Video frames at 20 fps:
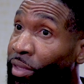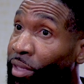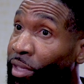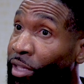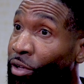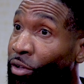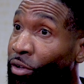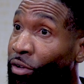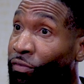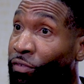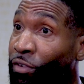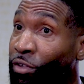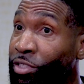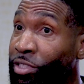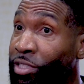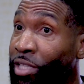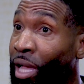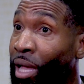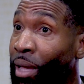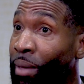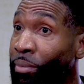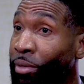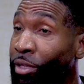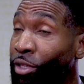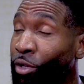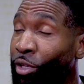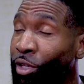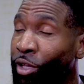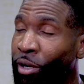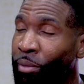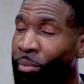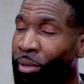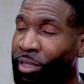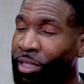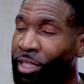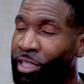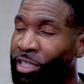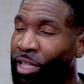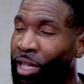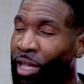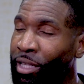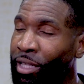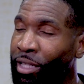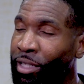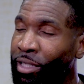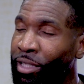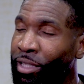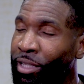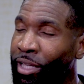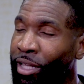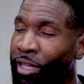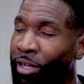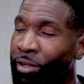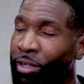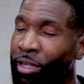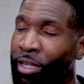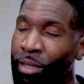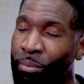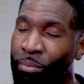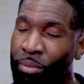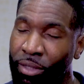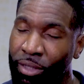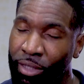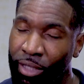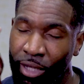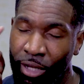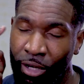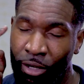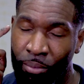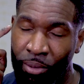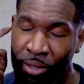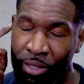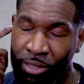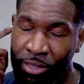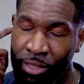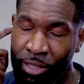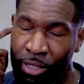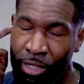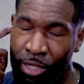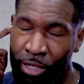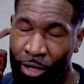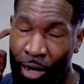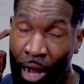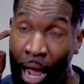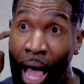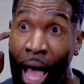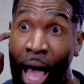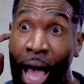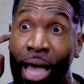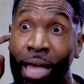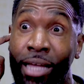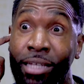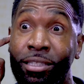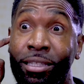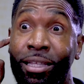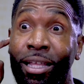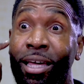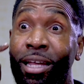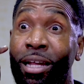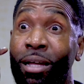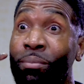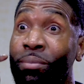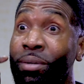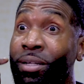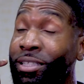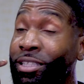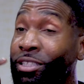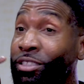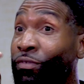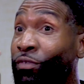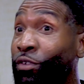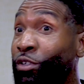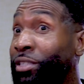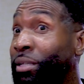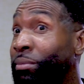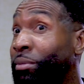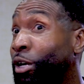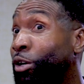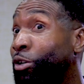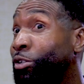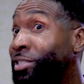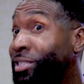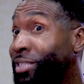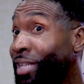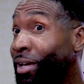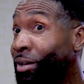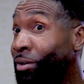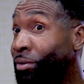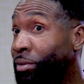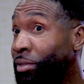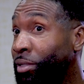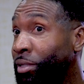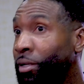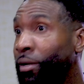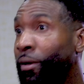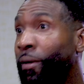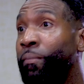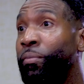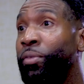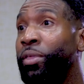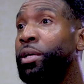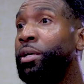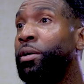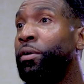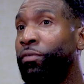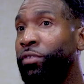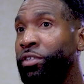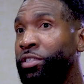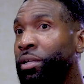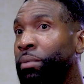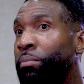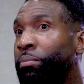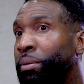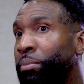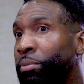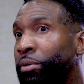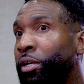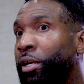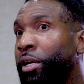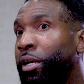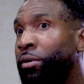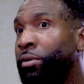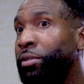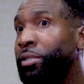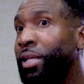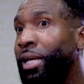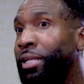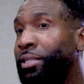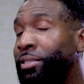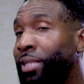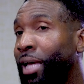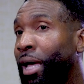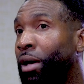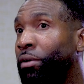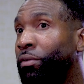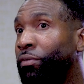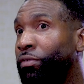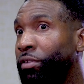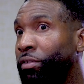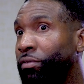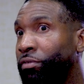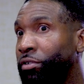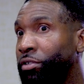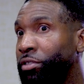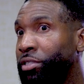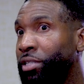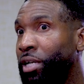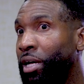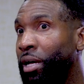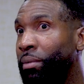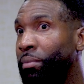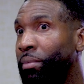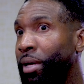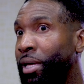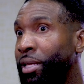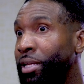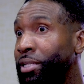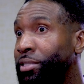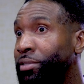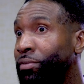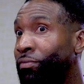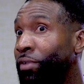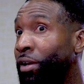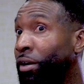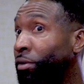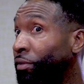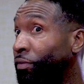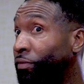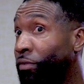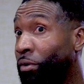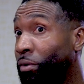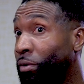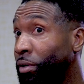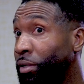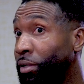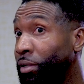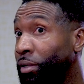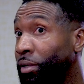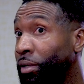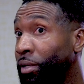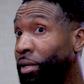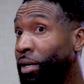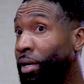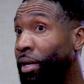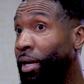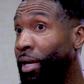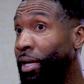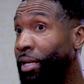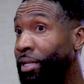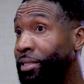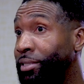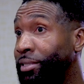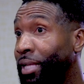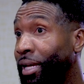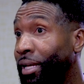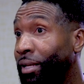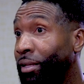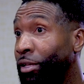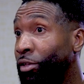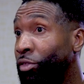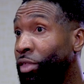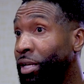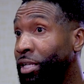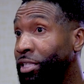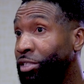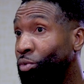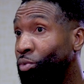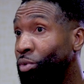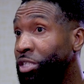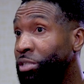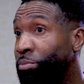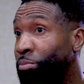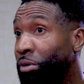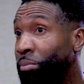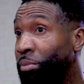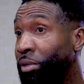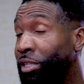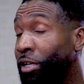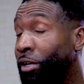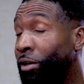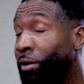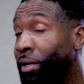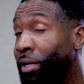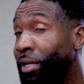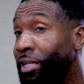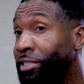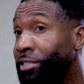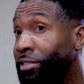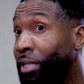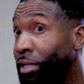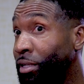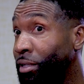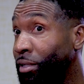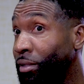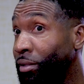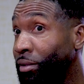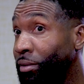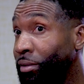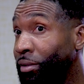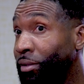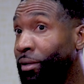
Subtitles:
you know, the first time, you know, you hear about that child that didn't hear, and then they put the earpiece in and their eyes lit up because it's the first time they heard sound. For some people, they're hearing that sound for the first time, and it's very foreign. And it's like, you think it's a whisper, but they're hearing it as thunder.